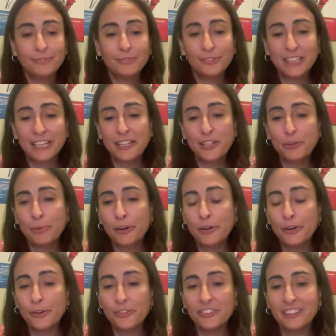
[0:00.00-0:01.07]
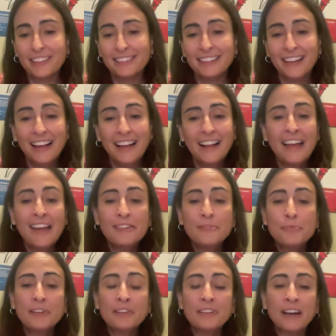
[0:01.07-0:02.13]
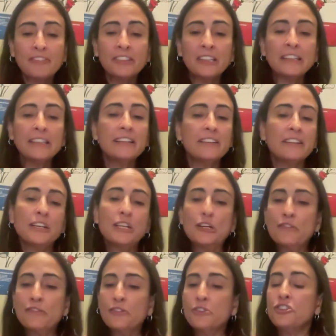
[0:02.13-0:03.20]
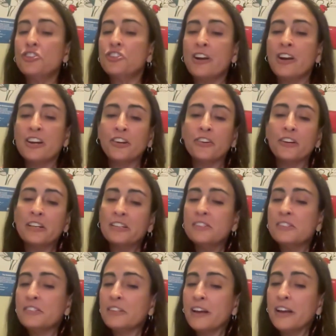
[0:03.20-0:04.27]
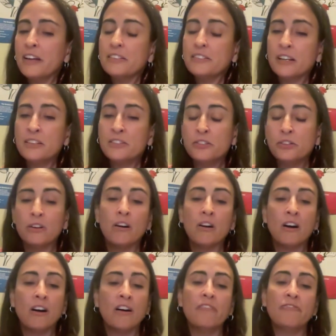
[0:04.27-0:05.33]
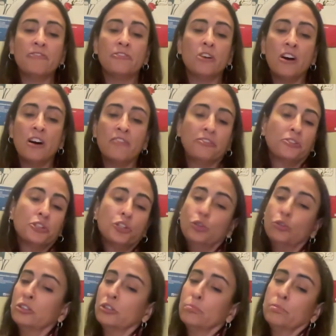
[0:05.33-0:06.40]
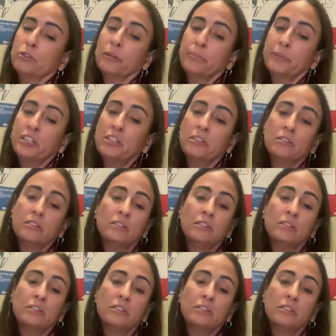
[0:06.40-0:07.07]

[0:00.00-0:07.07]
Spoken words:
Thank you both. And it's been lovely, Leta. Thank you for sharing your insights and your awful, awful cute little puppy.